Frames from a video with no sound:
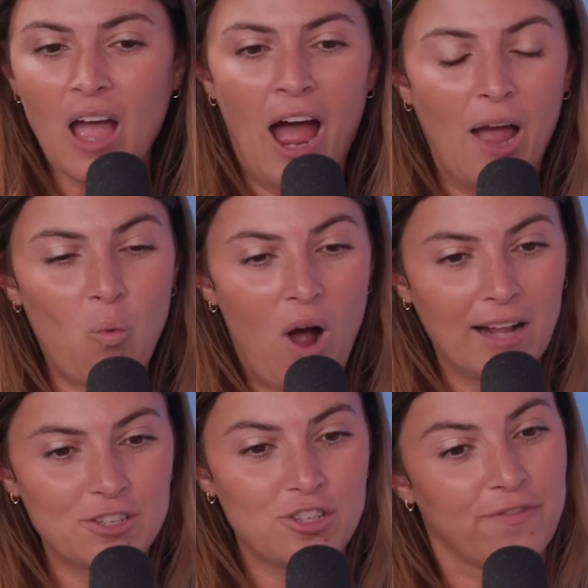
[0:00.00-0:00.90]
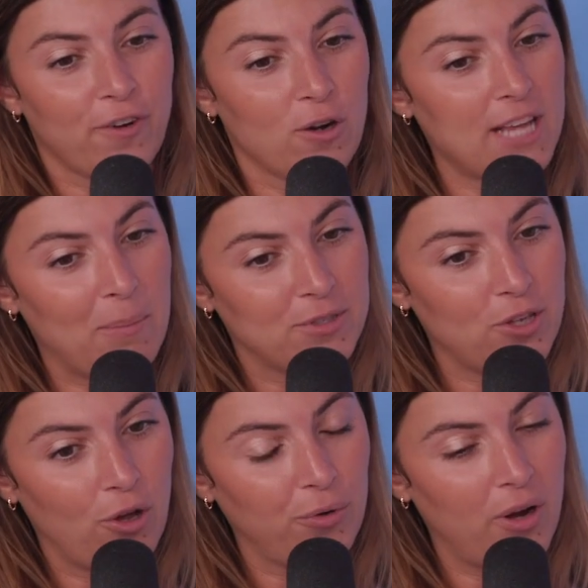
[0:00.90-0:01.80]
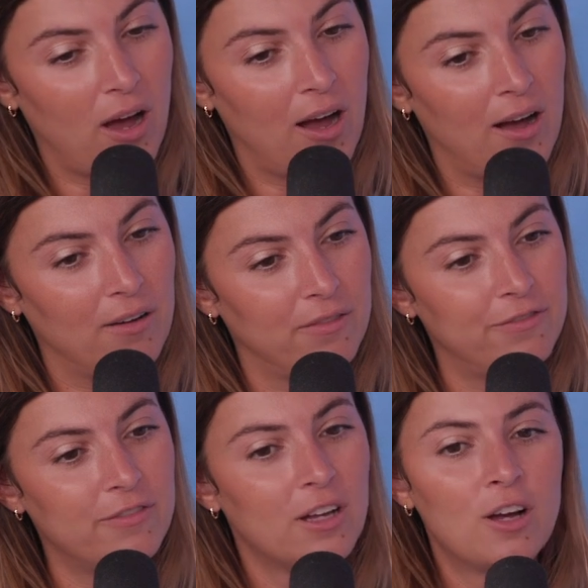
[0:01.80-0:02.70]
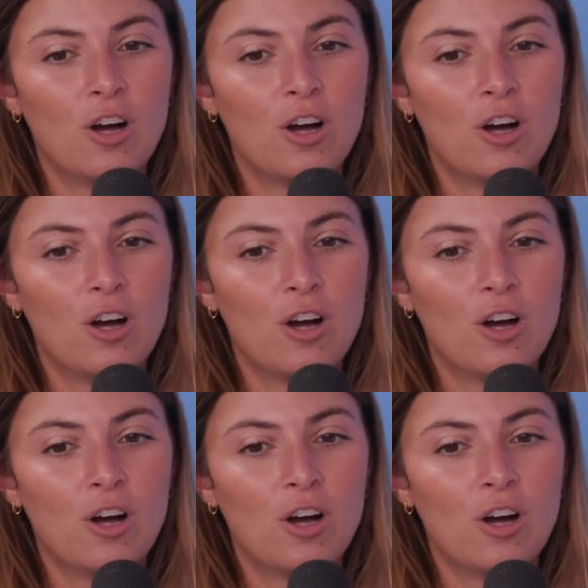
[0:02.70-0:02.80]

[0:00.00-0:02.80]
I watched the first episode of